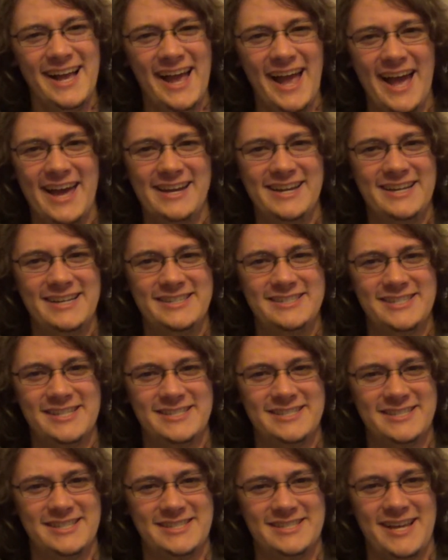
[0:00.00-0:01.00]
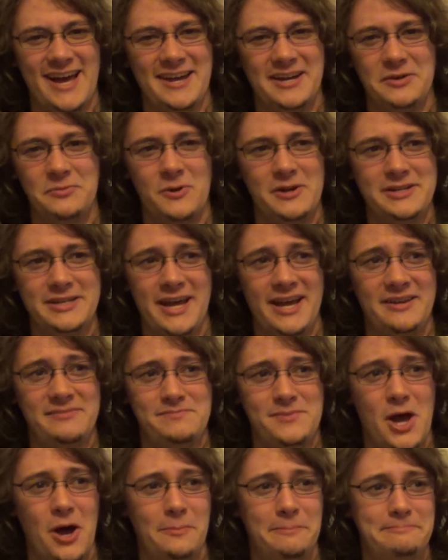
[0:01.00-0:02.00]
And he just decided one day,
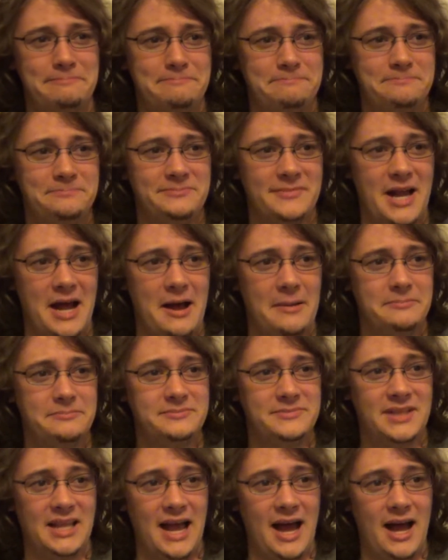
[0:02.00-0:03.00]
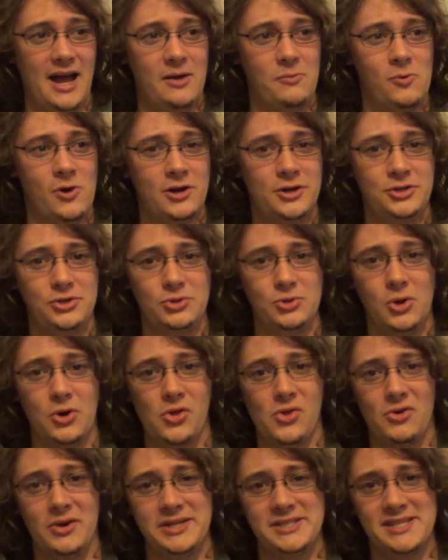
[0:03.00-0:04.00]
nope, I want to do Lord
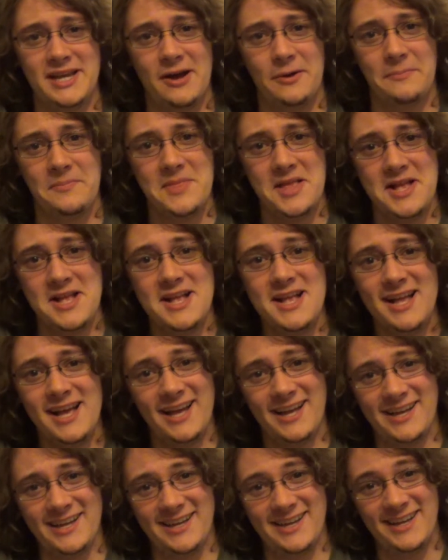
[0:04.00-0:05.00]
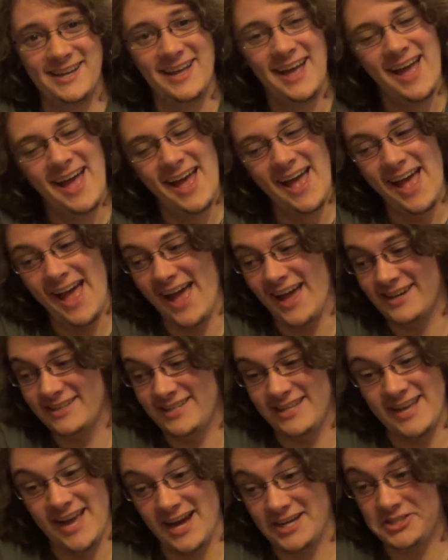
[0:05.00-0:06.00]
of the Rings now. And
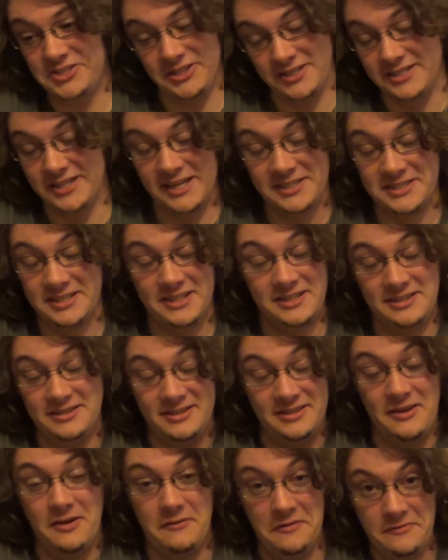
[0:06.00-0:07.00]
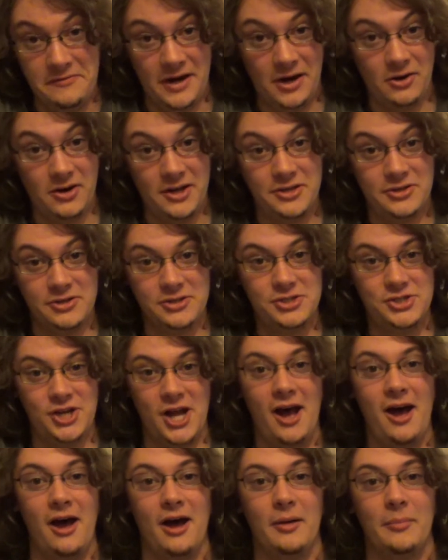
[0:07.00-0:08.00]
he actually does a very good
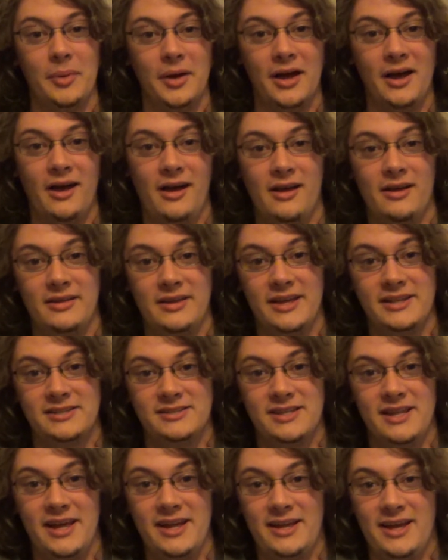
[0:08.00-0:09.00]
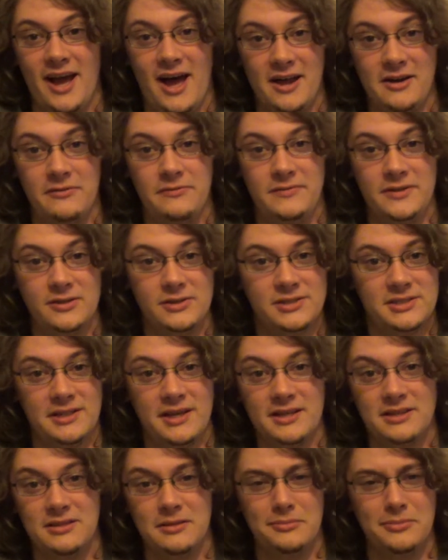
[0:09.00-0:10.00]
job. It kind of feels
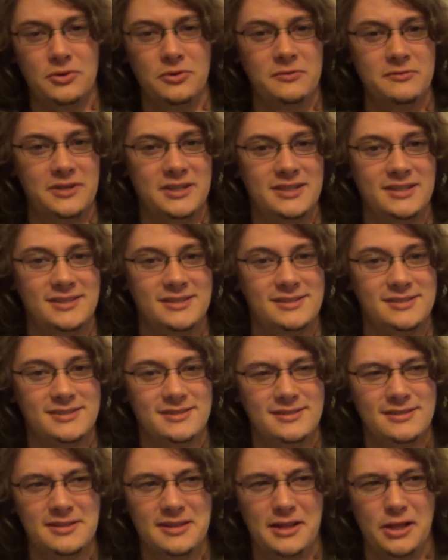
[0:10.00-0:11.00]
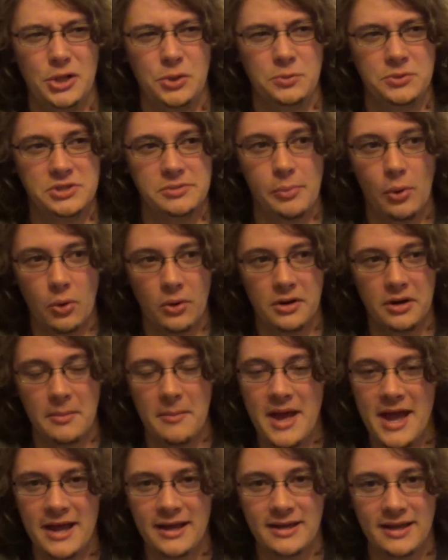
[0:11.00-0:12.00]
like the movie he was born to
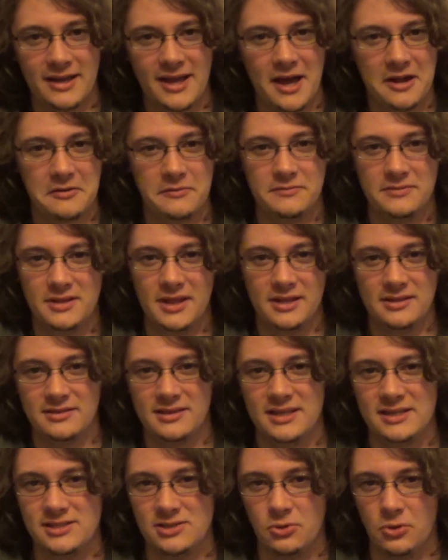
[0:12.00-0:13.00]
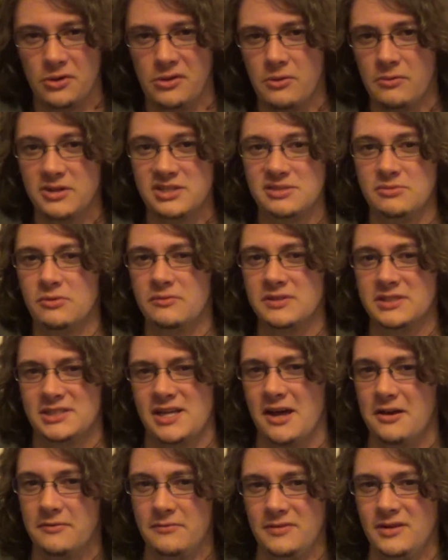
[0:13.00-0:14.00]
make. It kind of these Lord of the Rings movies
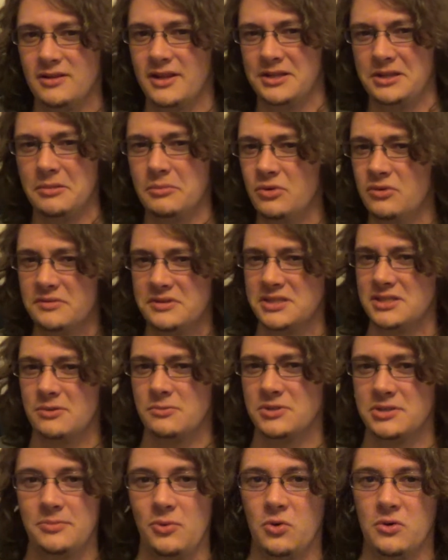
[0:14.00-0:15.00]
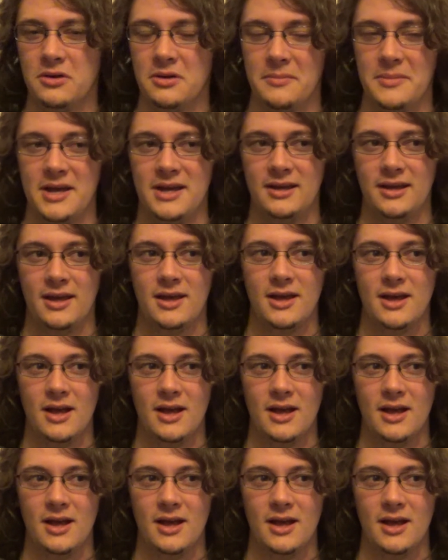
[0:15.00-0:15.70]
kind of feel like the movies he was born to make.